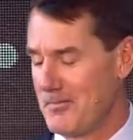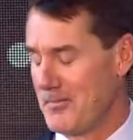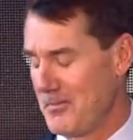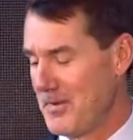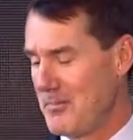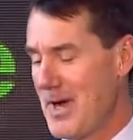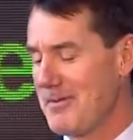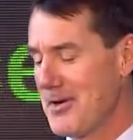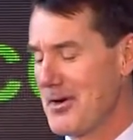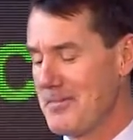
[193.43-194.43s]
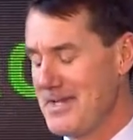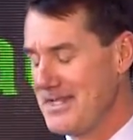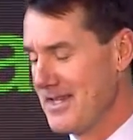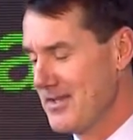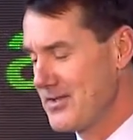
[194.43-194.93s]
have probably heard me
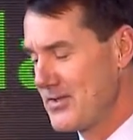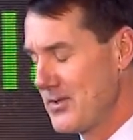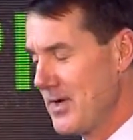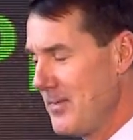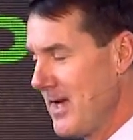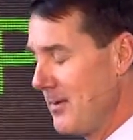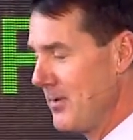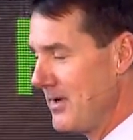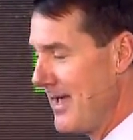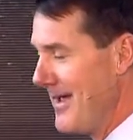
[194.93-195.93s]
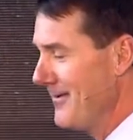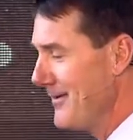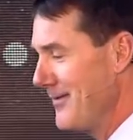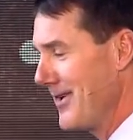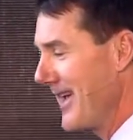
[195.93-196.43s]
tell this story, but I will never
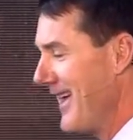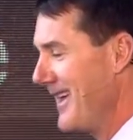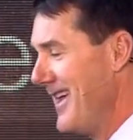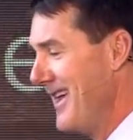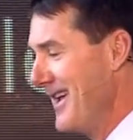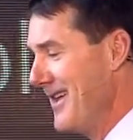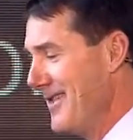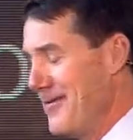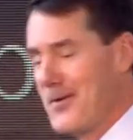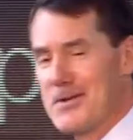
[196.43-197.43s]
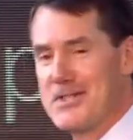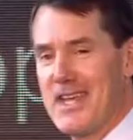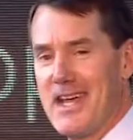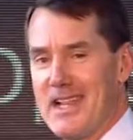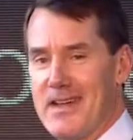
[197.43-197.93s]
forget the first day
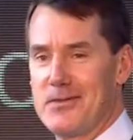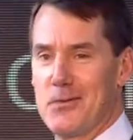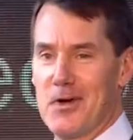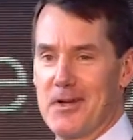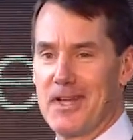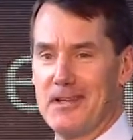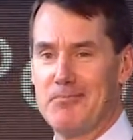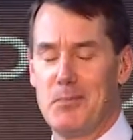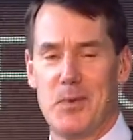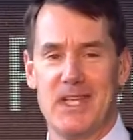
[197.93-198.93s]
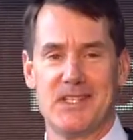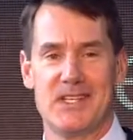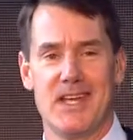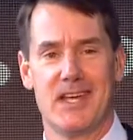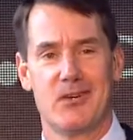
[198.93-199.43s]
I left work in PNC
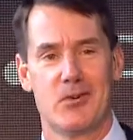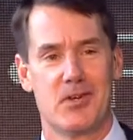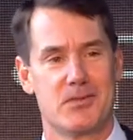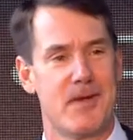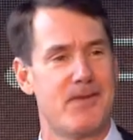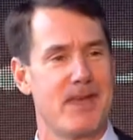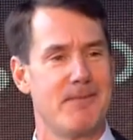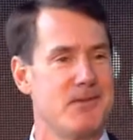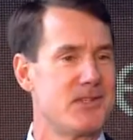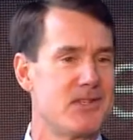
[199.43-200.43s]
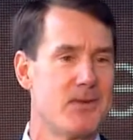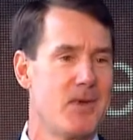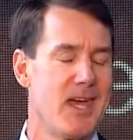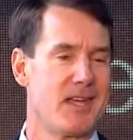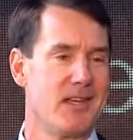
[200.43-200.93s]
headquarters. My family was still
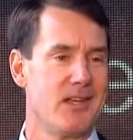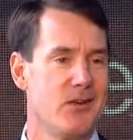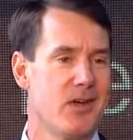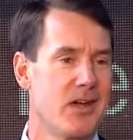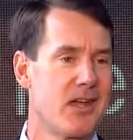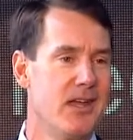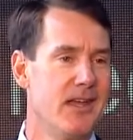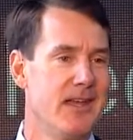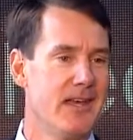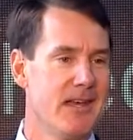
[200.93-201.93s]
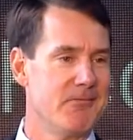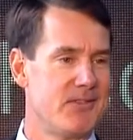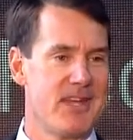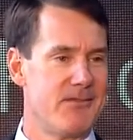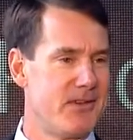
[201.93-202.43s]
back in New York. It was
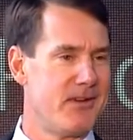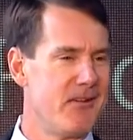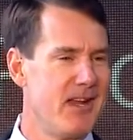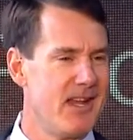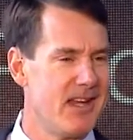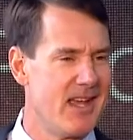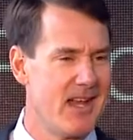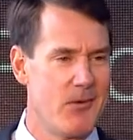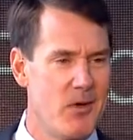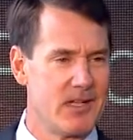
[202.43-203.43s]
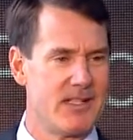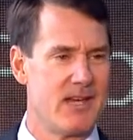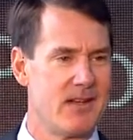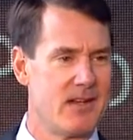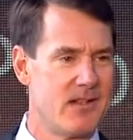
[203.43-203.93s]
7:30 or 8 at night, and I walked
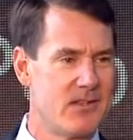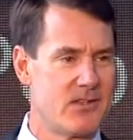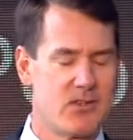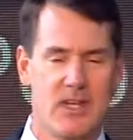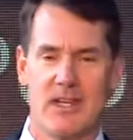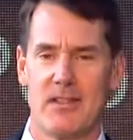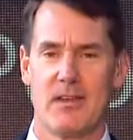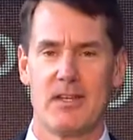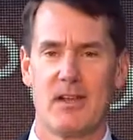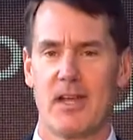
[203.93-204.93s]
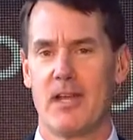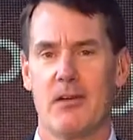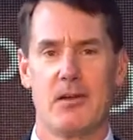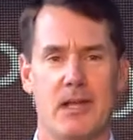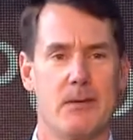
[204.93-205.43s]
down onto the street, and I thought, I got to go
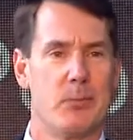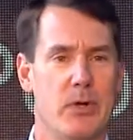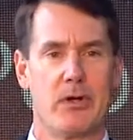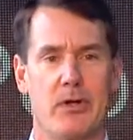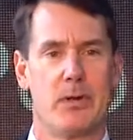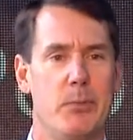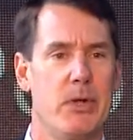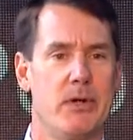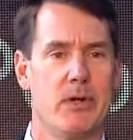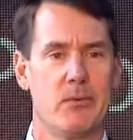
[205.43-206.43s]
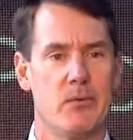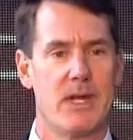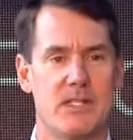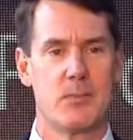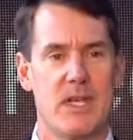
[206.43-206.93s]
get a burger and a beer and
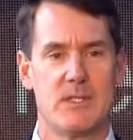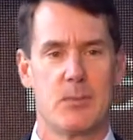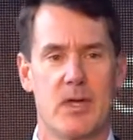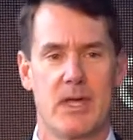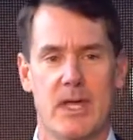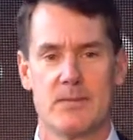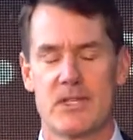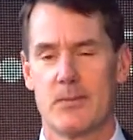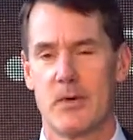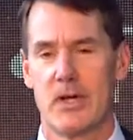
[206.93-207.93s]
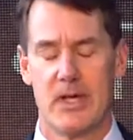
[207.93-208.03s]
watch a baseball game somewhere.